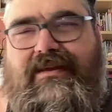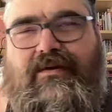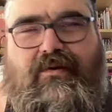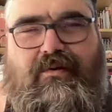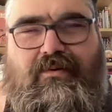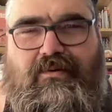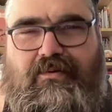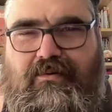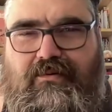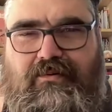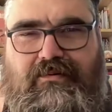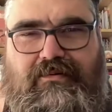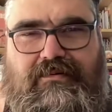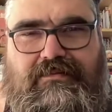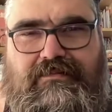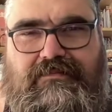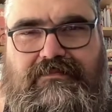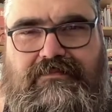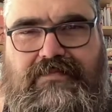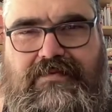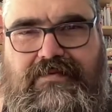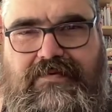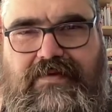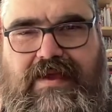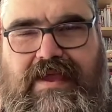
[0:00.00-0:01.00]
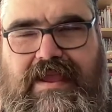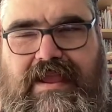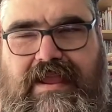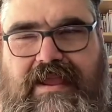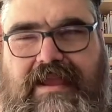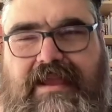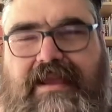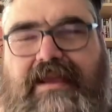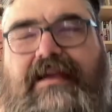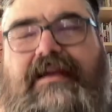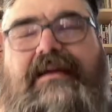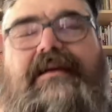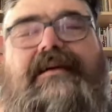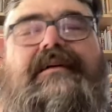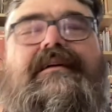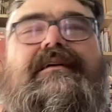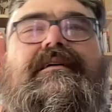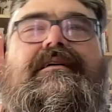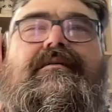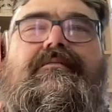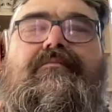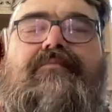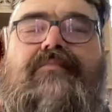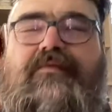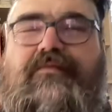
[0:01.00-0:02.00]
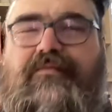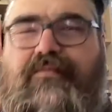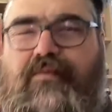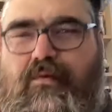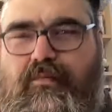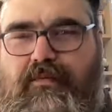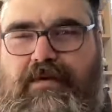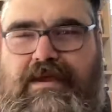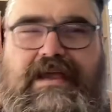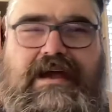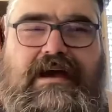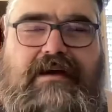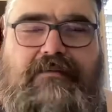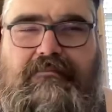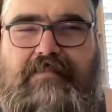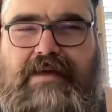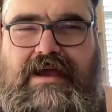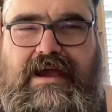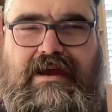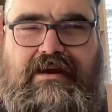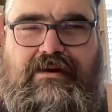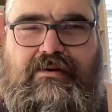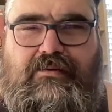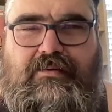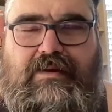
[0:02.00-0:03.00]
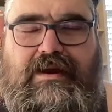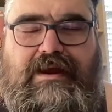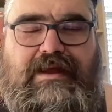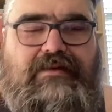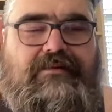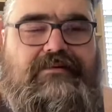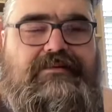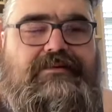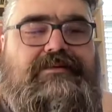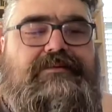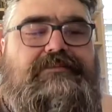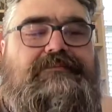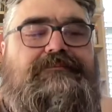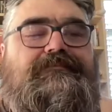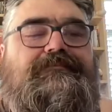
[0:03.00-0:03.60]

whole thing, before we come back around.